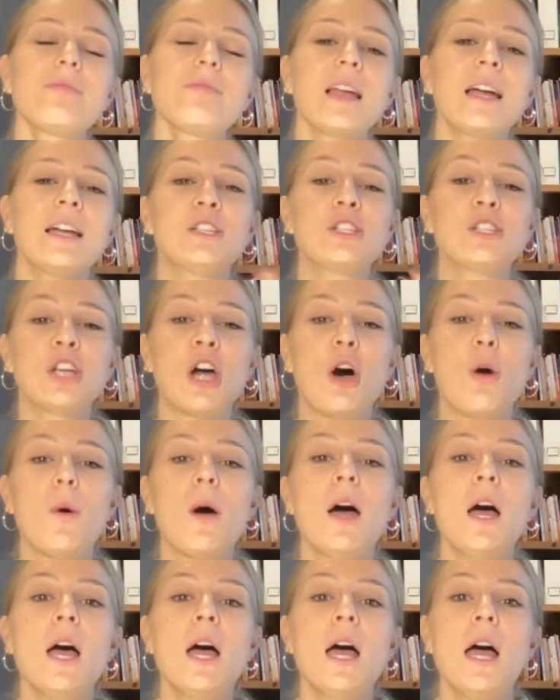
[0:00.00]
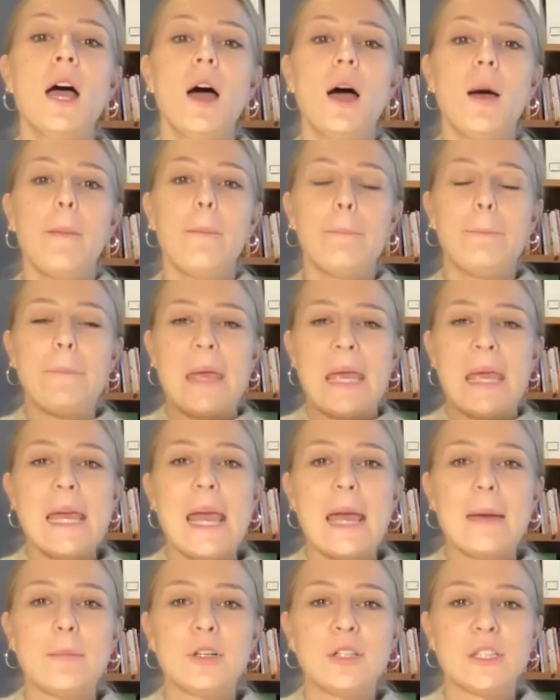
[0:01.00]
And so being
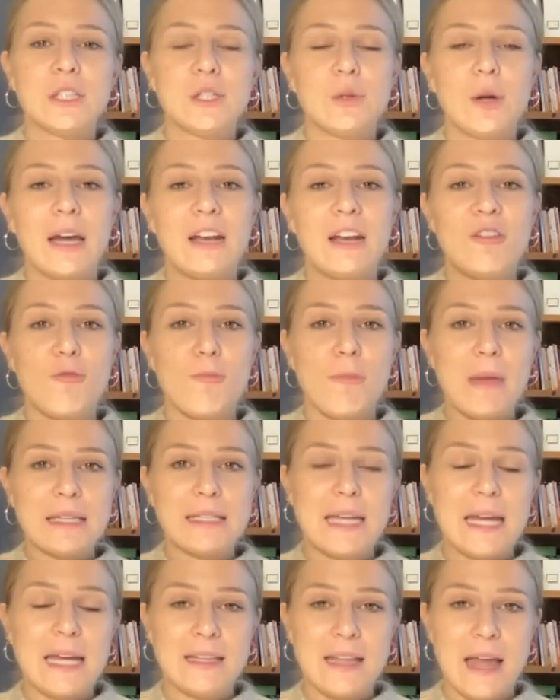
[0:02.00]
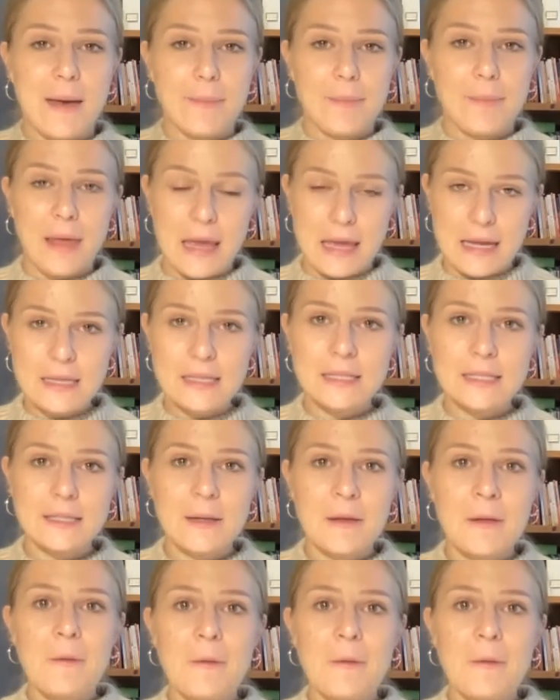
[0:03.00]
able to kind of maintain that pace,